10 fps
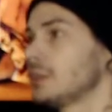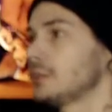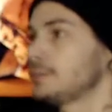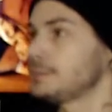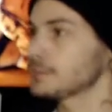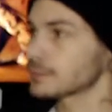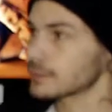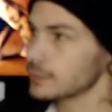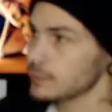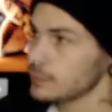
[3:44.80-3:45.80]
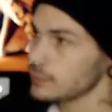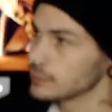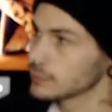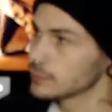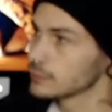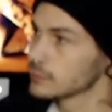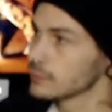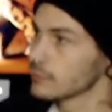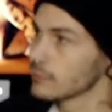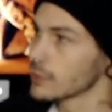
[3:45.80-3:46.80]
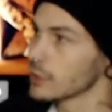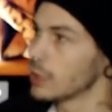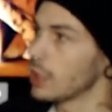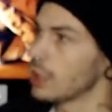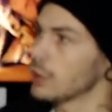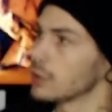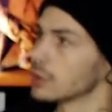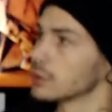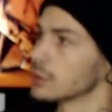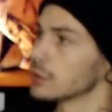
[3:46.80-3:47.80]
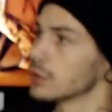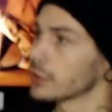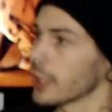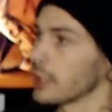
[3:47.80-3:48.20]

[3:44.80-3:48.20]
(silent)